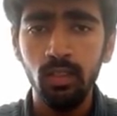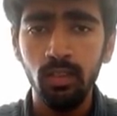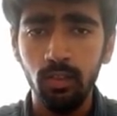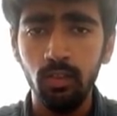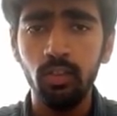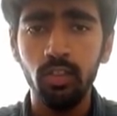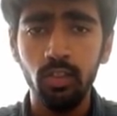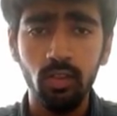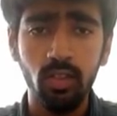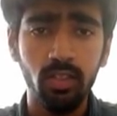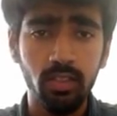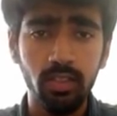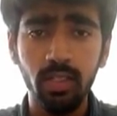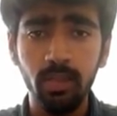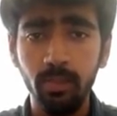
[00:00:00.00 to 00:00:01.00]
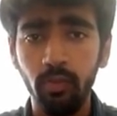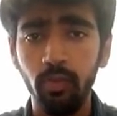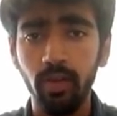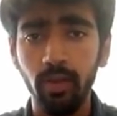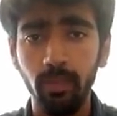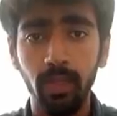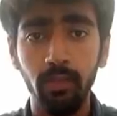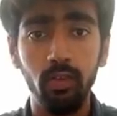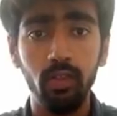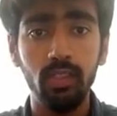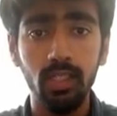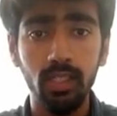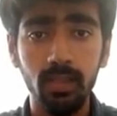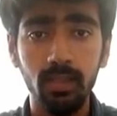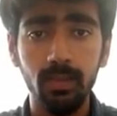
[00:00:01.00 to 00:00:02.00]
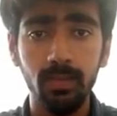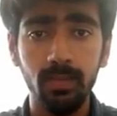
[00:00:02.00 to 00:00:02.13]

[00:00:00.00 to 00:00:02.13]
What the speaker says: you need to consider before applying for DAAD.